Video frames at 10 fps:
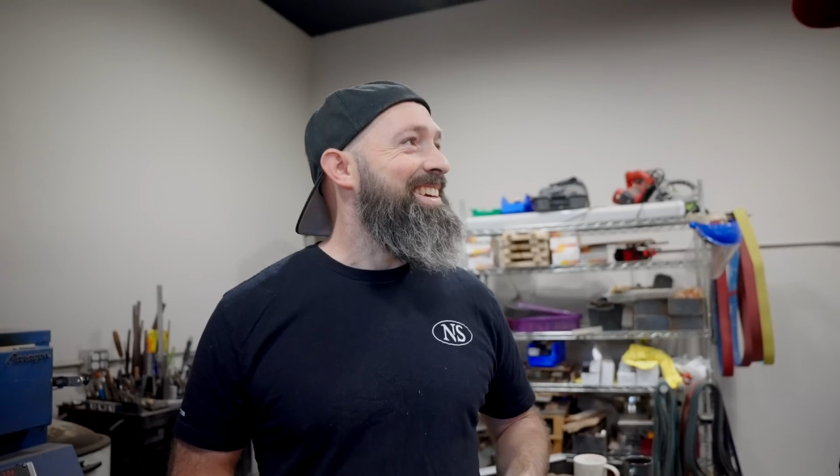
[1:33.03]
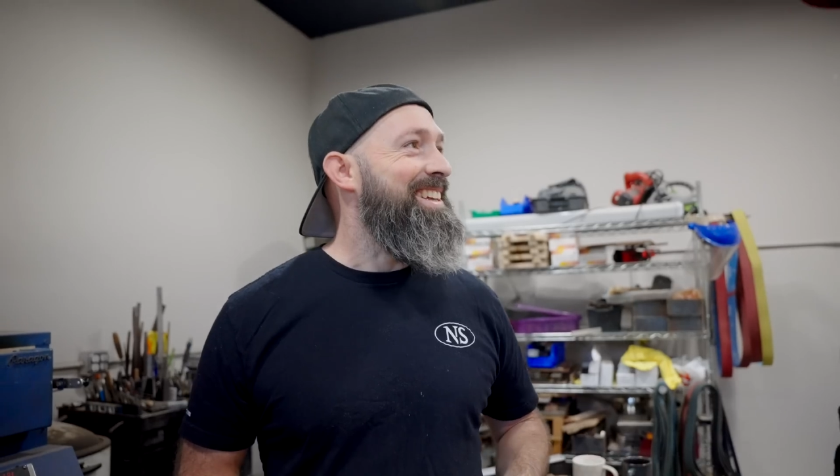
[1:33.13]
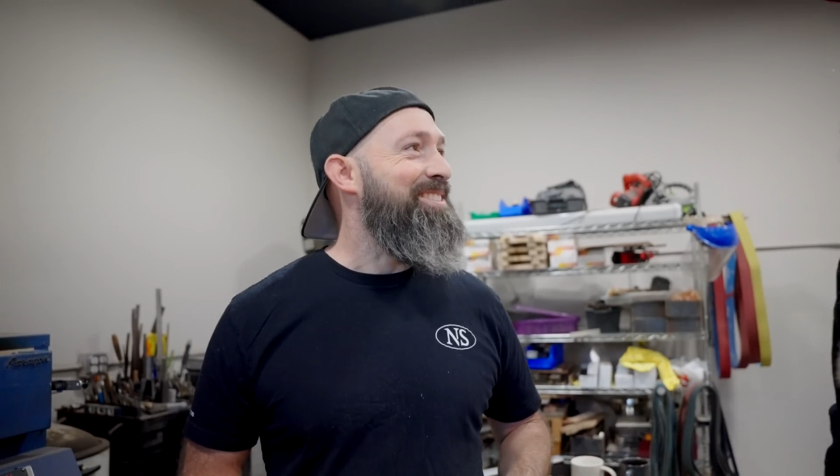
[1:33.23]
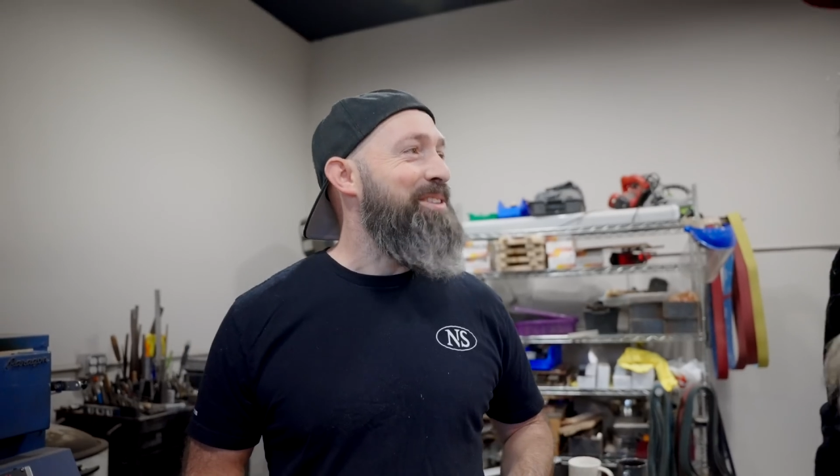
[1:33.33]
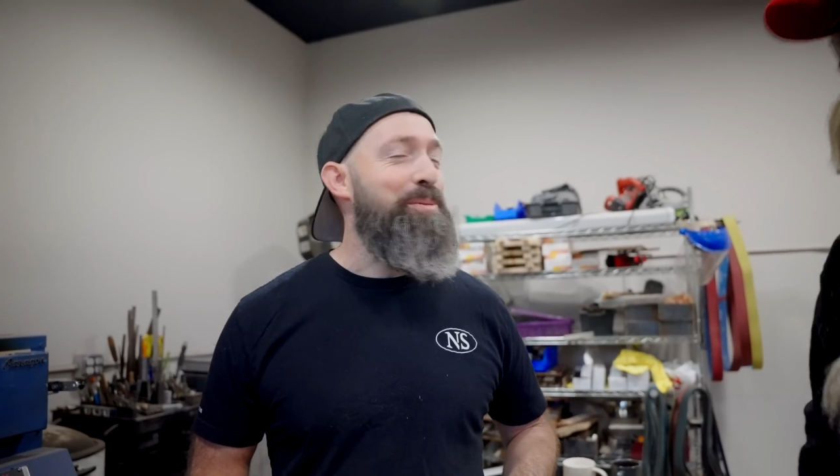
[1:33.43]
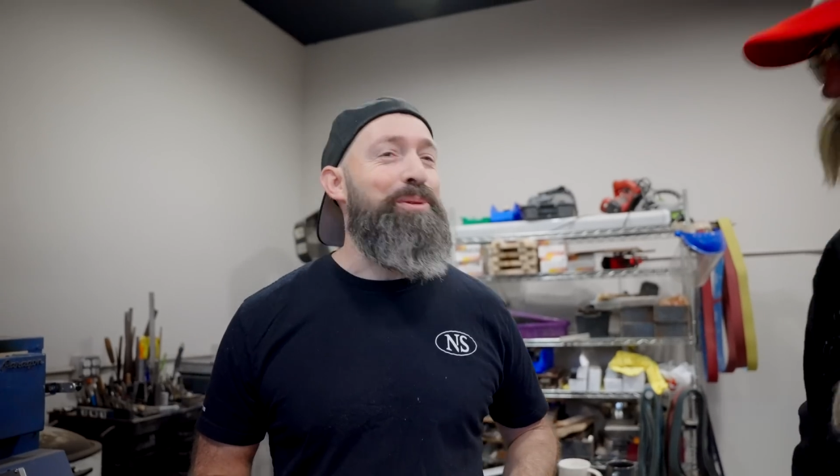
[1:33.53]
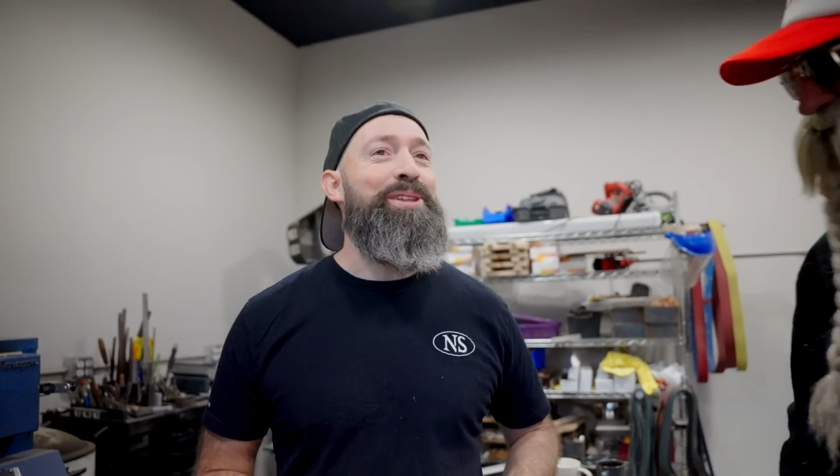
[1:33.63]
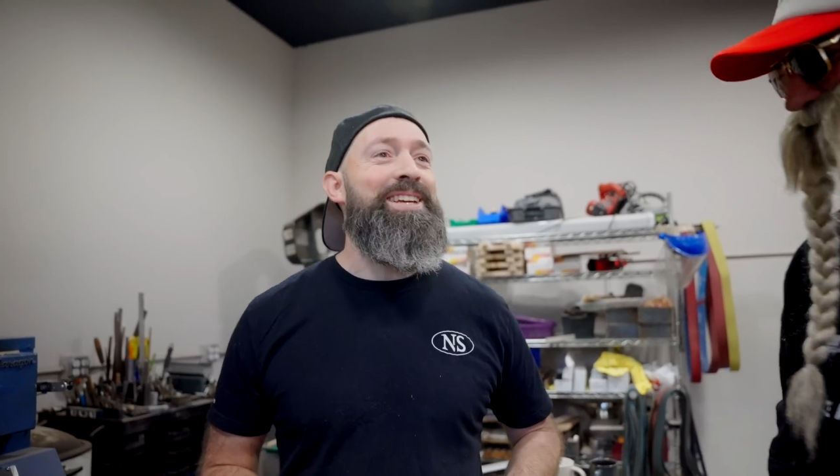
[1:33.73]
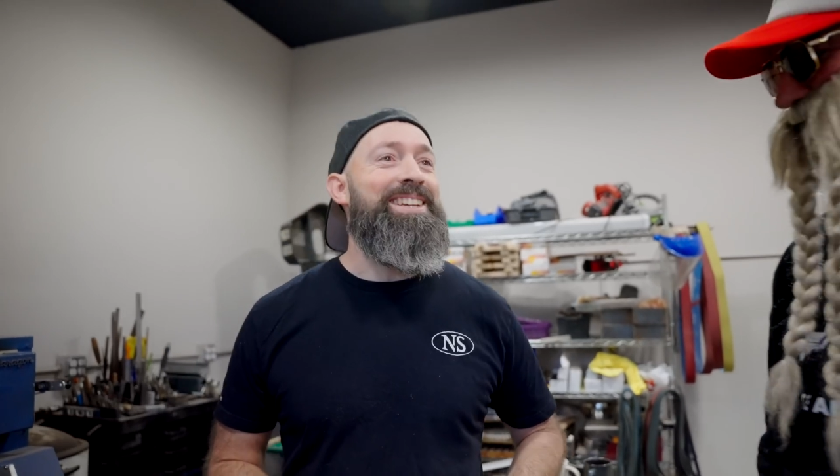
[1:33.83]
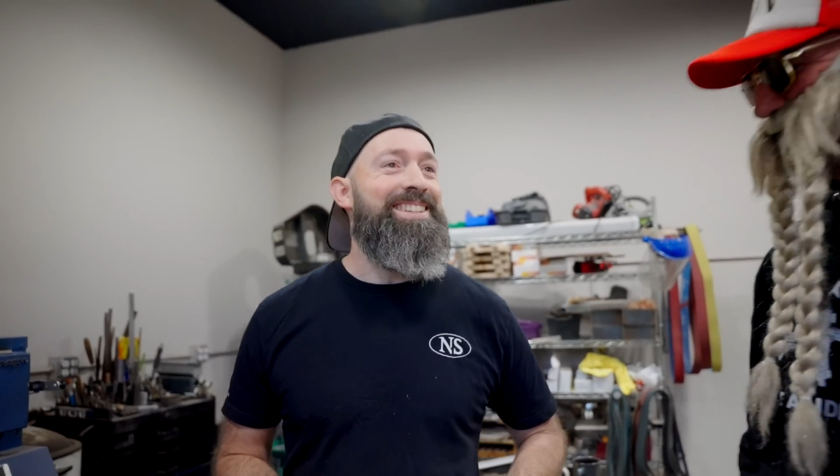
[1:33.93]
that we were
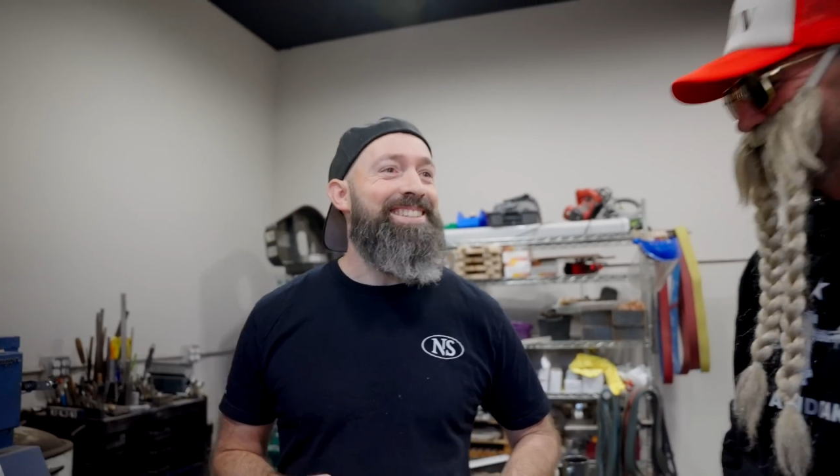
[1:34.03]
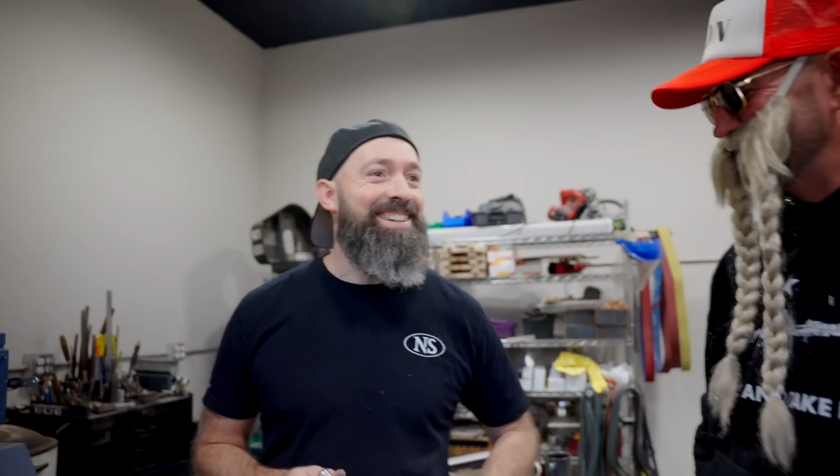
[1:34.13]
thinking